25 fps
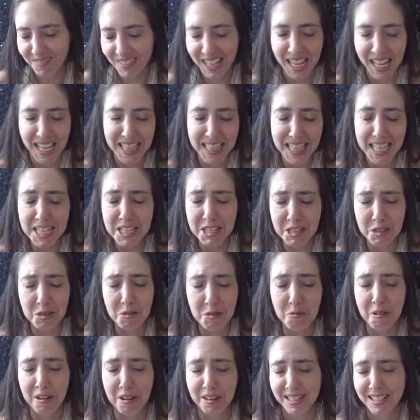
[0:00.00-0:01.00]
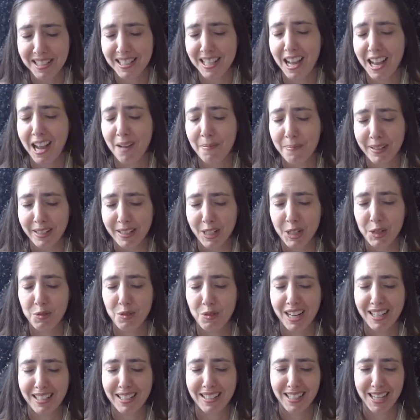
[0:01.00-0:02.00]
This is what is happening
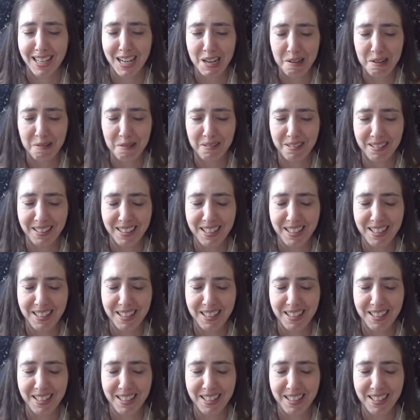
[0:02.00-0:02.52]
right now.